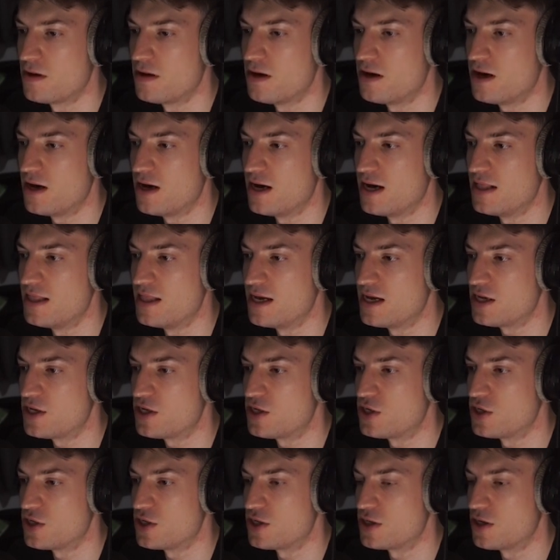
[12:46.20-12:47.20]
And that
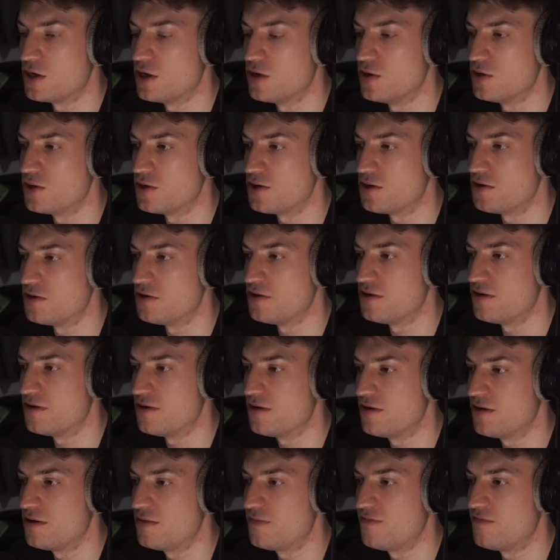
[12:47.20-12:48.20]
just goes on
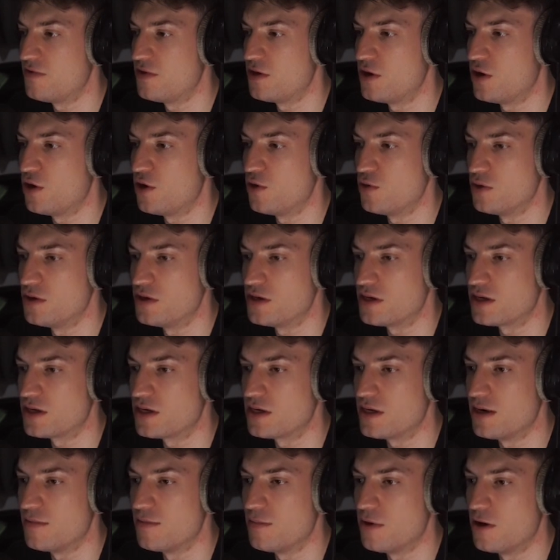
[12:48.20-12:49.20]
for the whole
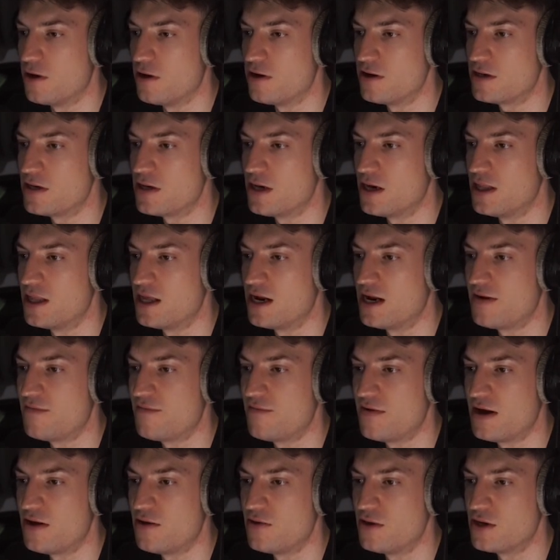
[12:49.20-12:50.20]
16 bars. And then I
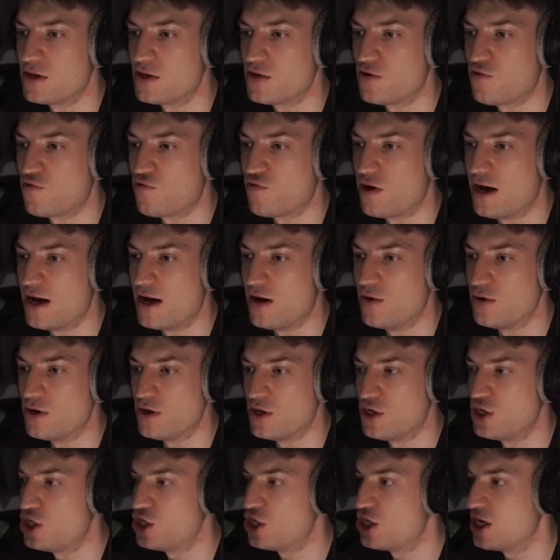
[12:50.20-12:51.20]
found this crowd
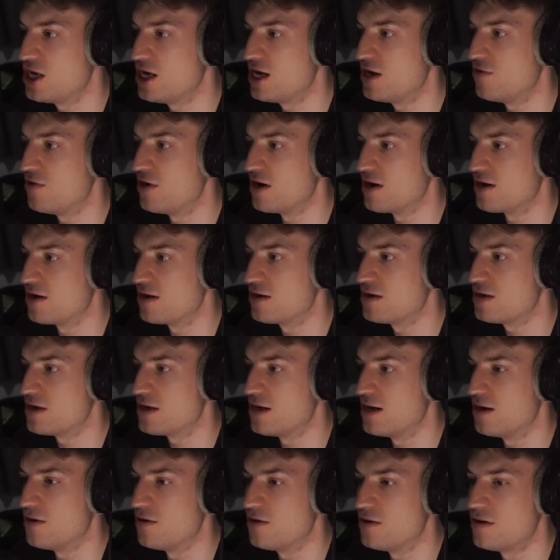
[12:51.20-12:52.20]
cheering
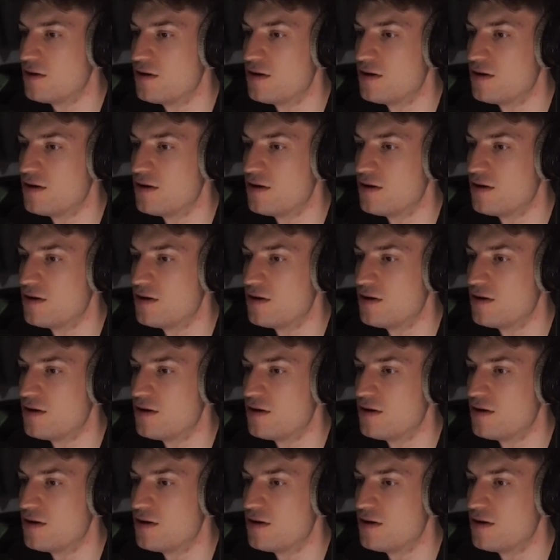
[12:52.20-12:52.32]
sound,